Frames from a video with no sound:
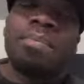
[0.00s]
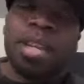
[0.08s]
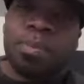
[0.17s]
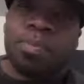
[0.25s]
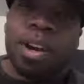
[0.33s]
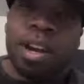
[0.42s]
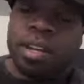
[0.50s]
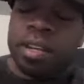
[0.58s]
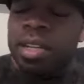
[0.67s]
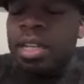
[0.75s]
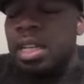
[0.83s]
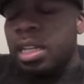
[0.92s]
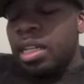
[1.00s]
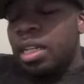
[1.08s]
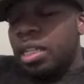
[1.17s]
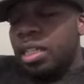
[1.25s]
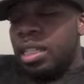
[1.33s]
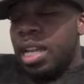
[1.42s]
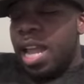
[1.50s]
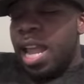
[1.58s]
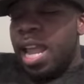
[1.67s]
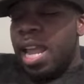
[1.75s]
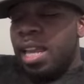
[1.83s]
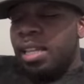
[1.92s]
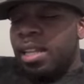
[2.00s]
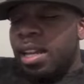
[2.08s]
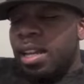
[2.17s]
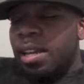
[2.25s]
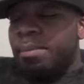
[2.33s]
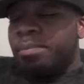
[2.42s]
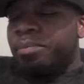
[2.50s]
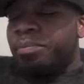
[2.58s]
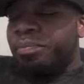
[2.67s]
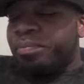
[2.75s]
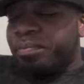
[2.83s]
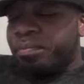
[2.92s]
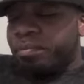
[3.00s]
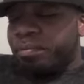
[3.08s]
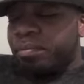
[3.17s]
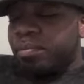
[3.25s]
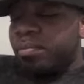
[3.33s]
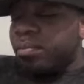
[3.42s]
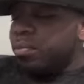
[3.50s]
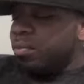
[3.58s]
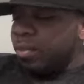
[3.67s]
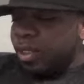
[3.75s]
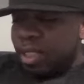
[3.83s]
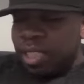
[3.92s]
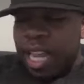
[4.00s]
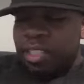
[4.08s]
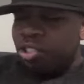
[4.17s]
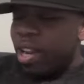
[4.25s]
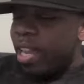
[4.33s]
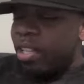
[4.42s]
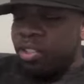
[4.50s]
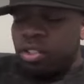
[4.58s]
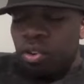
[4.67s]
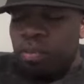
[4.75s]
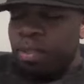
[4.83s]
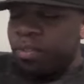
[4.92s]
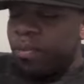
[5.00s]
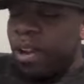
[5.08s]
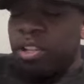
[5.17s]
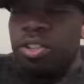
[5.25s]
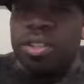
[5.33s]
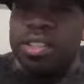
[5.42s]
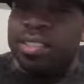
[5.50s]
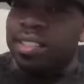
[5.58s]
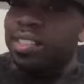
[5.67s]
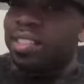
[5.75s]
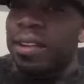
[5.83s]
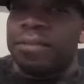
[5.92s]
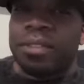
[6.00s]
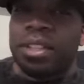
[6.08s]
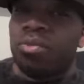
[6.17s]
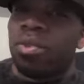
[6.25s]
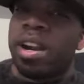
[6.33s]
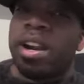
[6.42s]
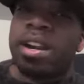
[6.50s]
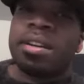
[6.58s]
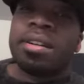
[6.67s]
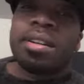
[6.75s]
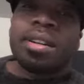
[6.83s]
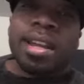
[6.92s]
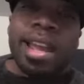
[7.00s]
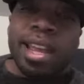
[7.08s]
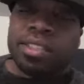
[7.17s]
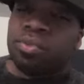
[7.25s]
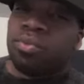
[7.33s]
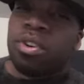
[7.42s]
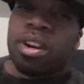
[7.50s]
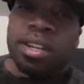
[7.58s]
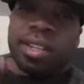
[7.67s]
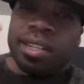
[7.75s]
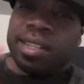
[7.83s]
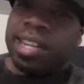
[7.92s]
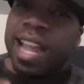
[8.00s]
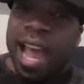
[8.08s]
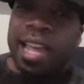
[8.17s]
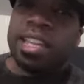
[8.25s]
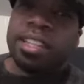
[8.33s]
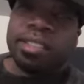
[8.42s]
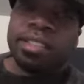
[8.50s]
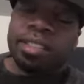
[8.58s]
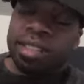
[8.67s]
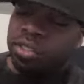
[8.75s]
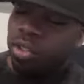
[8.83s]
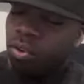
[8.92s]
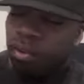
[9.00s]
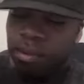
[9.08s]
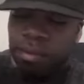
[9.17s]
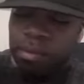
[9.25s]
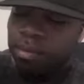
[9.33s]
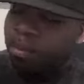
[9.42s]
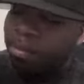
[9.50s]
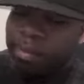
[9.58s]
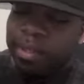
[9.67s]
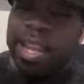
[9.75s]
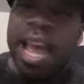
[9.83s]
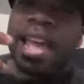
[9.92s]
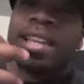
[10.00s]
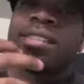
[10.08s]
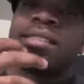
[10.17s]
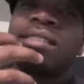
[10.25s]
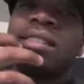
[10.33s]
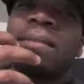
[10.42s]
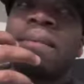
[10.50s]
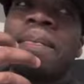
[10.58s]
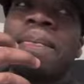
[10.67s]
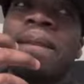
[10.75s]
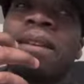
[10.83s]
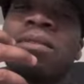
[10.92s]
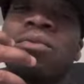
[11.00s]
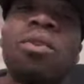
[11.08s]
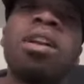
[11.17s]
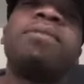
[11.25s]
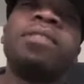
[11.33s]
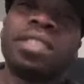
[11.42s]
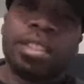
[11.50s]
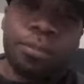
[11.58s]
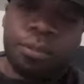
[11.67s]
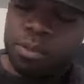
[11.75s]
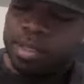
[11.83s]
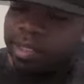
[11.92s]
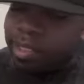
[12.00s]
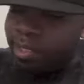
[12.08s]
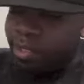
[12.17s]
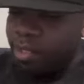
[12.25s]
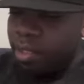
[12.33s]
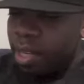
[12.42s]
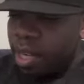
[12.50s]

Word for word: Big Pun, and um, that track is dope as fuck. You can see definitely where Hex One got his his whole got his one of his influences.